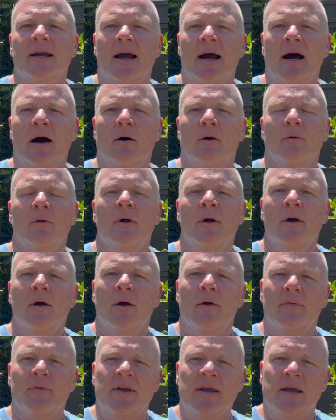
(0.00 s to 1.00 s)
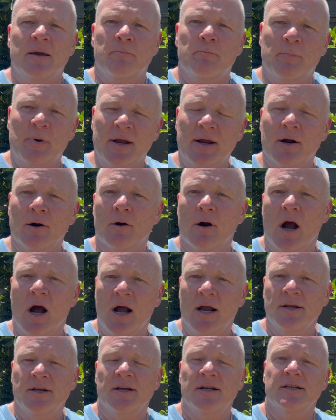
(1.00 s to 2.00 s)
out the bigger
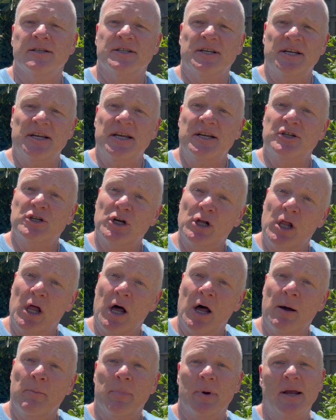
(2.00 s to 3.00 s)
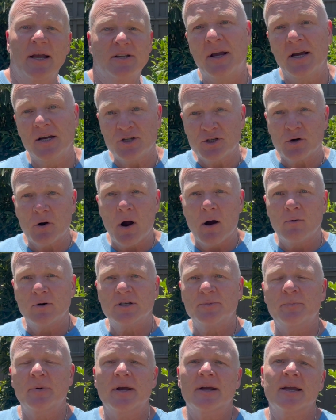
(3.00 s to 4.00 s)
onions in each clump. It's because you're always
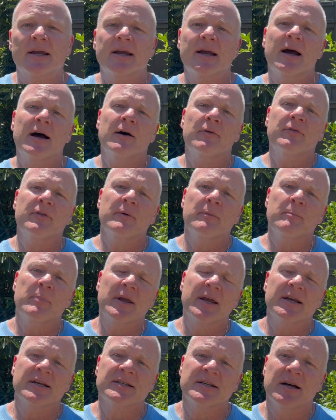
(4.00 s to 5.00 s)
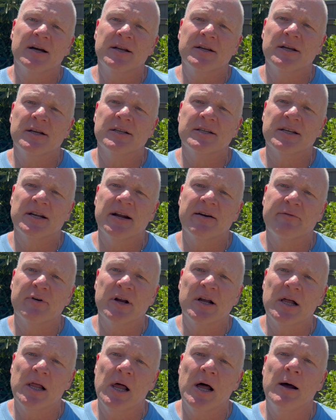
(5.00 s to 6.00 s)
picking out the biggest onions in every
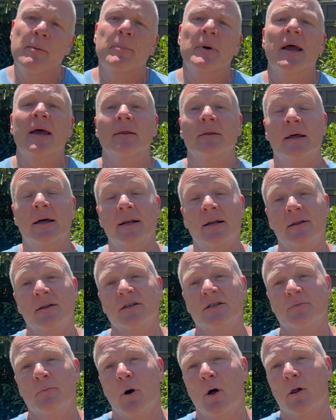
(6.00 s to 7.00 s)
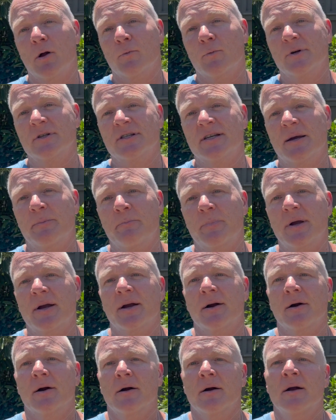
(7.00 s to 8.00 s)
clump and letting the smaller ones get
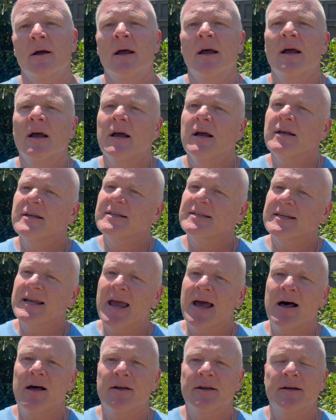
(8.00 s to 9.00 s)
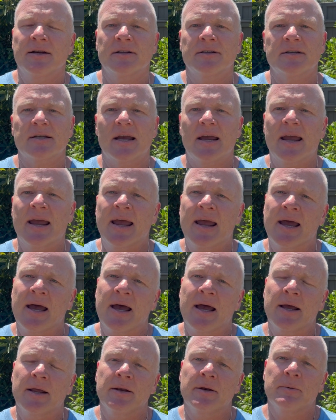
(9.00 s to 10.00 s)
bigger. Scallions
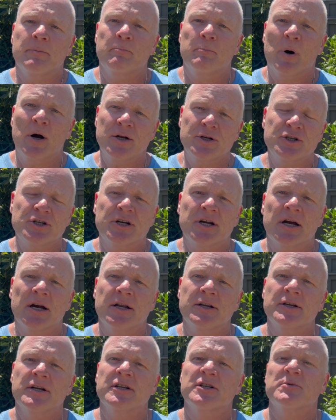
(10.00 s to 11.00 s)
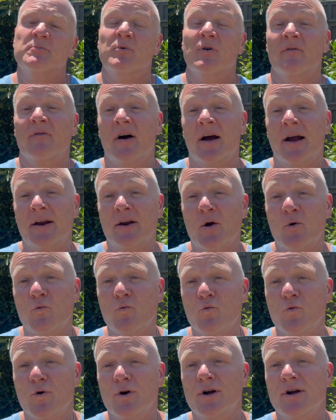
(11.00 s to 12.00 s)
and bunching onions provide a
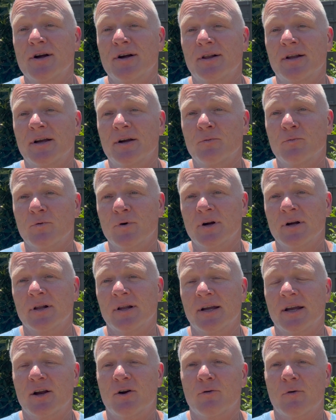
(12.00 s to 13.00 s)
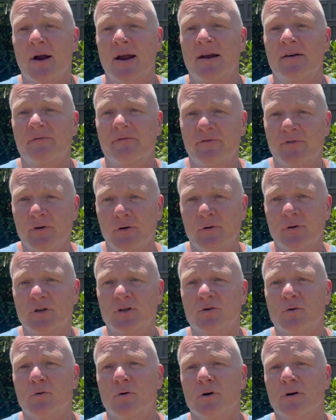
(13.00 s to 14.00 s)
really, really great food
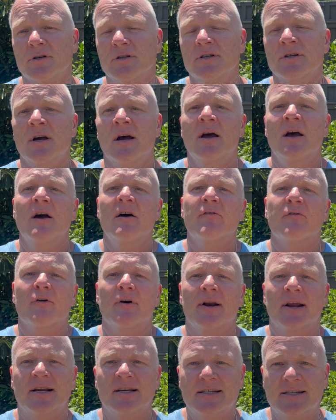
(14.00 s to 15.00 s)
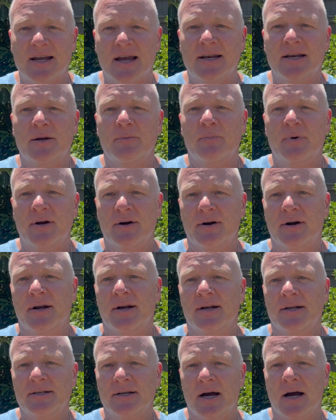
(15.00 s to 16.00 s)
source for an extended period
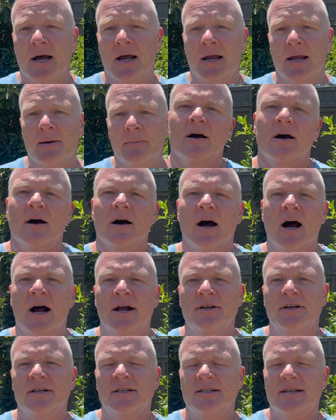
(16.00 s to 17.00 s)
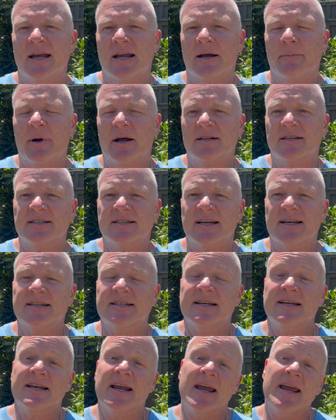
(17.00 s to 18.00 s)
of time. Onions take about
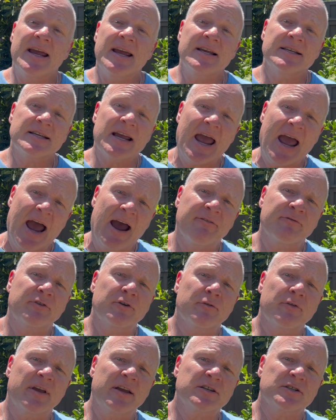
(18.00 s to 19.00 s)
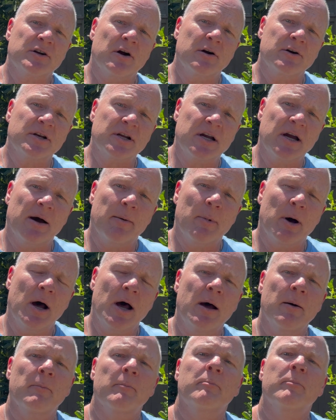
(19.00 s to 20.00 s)
60 days after they start to come
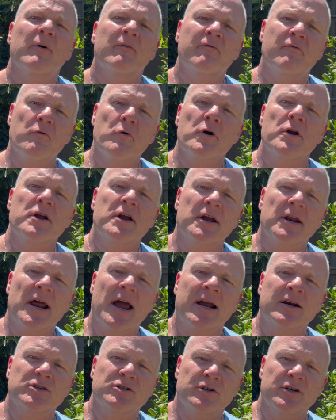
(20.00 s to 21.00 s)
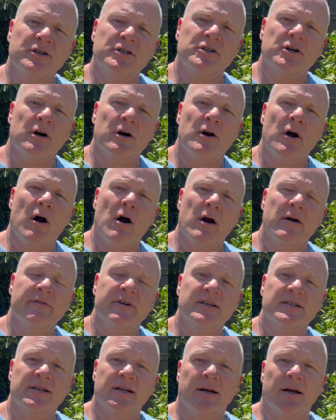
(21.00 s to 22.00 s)
up before you can actually start
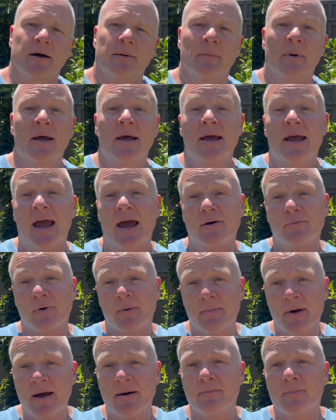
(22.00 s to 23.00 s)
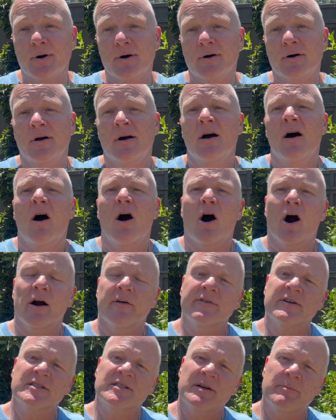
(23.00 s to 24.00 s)
harvesting them. And remember,
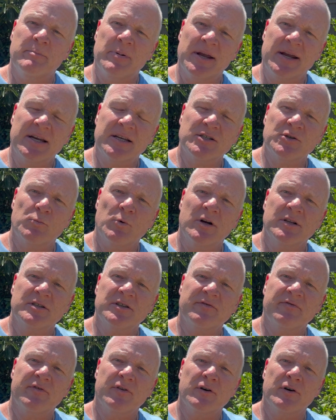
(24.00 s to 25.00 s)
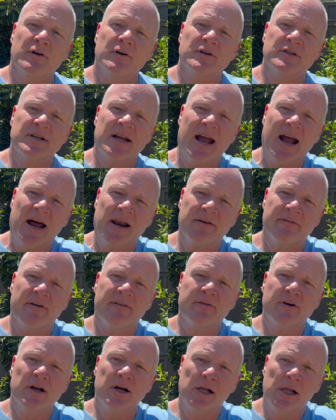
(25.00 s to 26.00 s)
harvest the biggest ones first out of
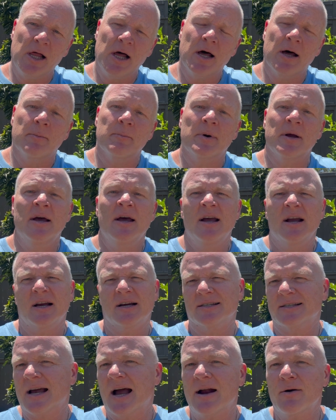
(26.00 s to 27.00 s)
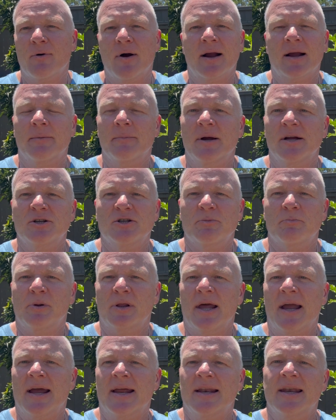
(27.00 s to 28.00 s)
every clump, because I recommend you
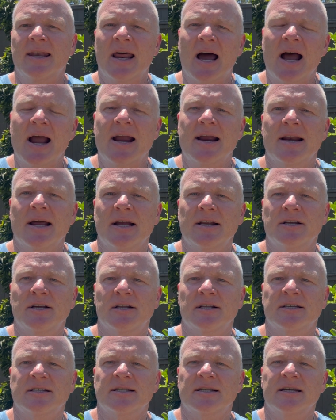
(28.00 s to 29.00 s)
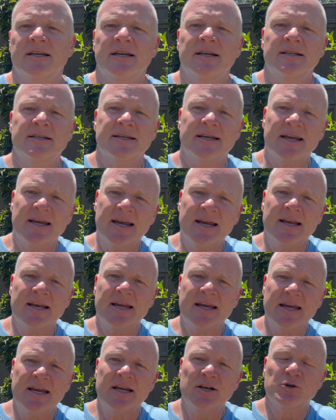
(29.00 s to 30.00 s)
plant 9 onion seeds in
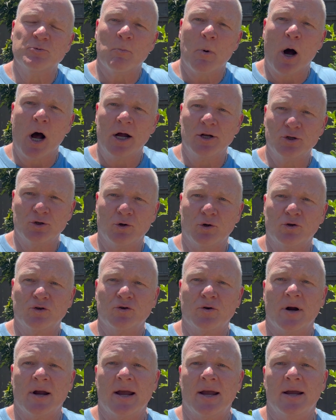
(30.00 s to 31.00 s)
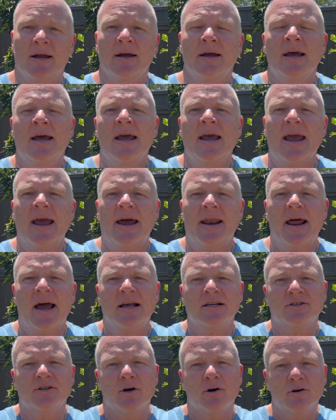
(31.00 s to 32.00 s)
each module tray. And
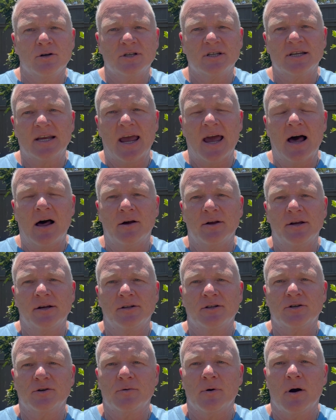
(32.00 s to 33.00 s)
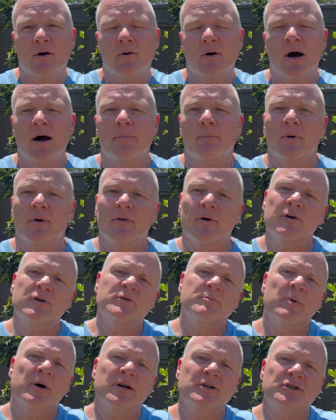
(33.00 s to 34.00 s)
as those scallions grow up or those
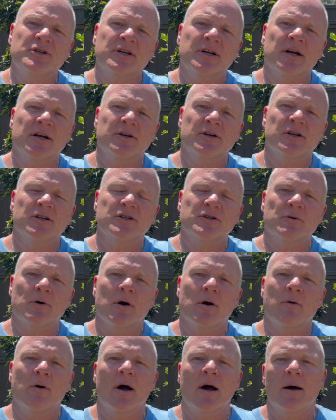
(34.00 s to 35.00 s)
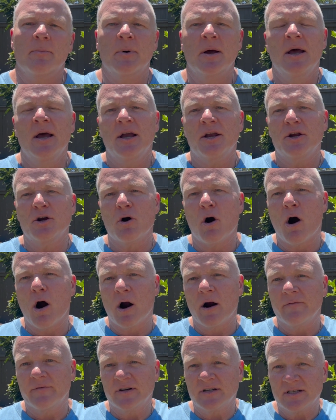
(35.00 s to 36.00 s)
bunching onions grow up, you
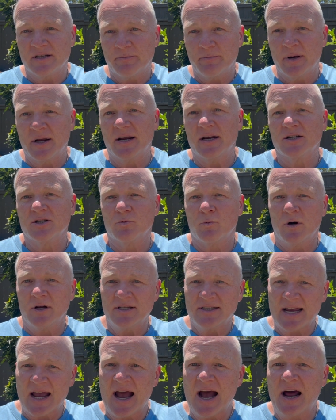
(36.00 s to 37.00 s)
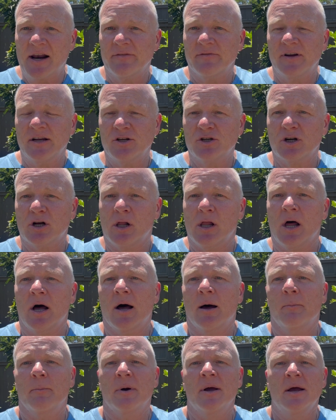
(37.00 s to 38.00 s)
harvest the biggest ones out of each
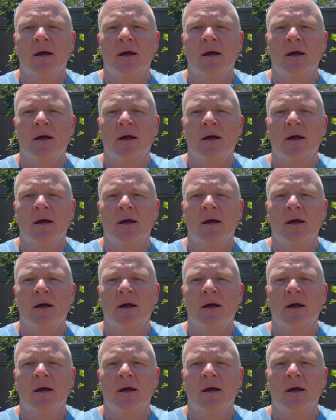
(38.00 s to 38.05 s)
clump.